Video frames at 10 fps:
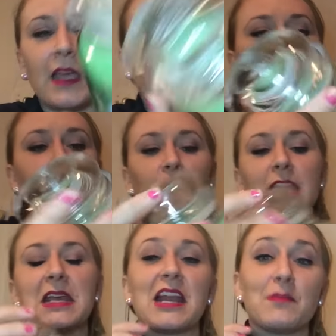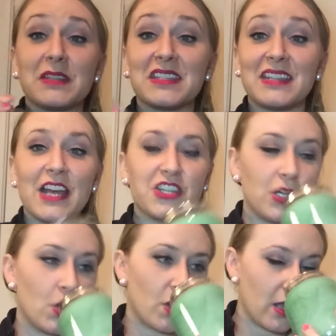And it's a pretty kind of
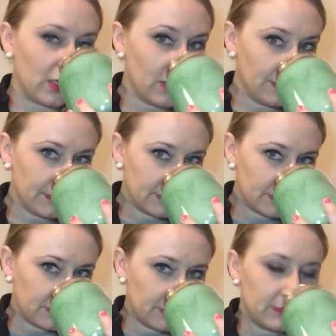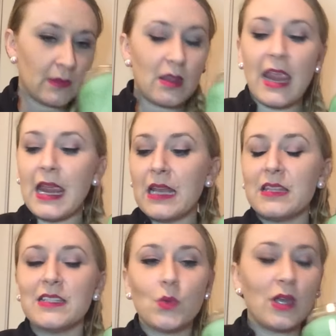pistachio color.
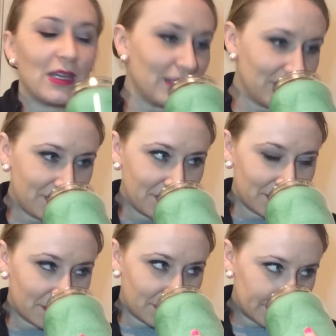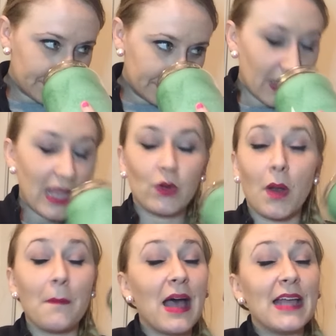And this one, it
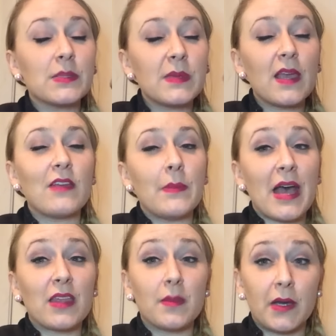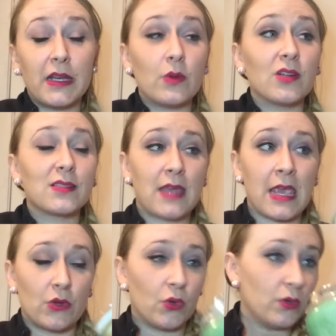reminds me of a Bath & Body Works
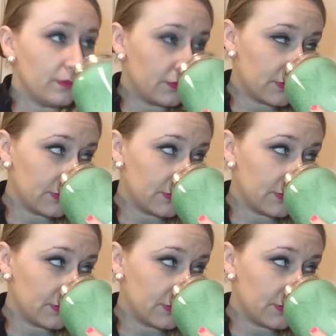candle.